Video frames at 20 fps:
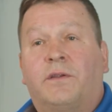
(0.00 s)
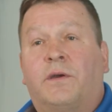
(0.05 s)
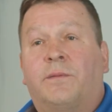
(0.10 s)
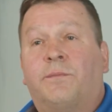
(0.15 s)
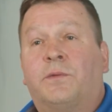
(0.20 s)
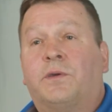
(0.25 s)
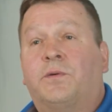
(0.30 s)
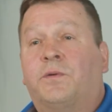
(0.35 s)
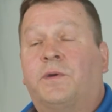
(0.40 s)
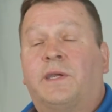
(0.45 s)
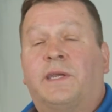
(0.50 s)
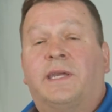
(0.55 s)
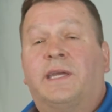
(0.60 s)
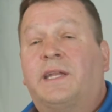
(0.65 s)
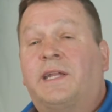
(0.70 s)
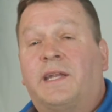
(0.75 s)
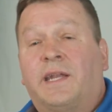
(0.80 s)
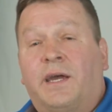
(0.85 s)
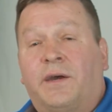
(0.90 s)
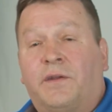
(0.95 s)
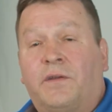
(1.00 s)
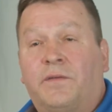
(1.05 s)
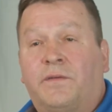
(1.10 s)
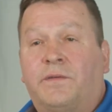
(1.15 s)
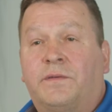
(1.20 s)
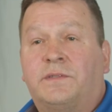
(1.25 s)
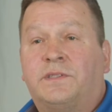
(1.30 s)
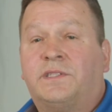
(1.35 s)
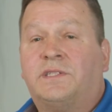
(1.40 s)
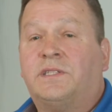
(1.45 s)
I'm going in and out of
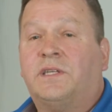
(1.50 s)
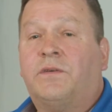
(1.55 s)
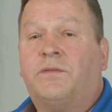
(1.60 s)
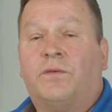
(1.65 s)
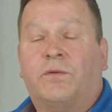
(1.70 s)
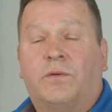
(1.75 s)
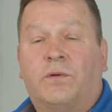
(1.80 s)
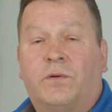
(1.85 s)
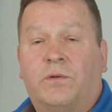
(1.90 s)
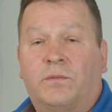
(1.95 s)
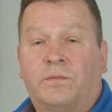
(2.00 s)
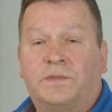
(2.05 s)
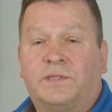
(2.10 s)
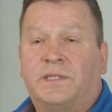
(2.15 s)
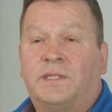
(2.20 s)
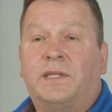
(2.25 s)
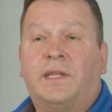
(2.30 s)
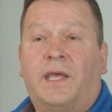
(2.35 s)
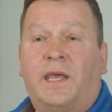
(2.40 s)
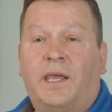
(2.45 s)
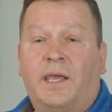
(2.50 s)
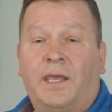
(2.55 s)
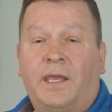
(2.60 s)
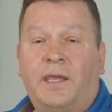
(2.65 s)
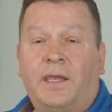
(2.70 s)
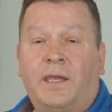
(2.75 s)
several homes a day.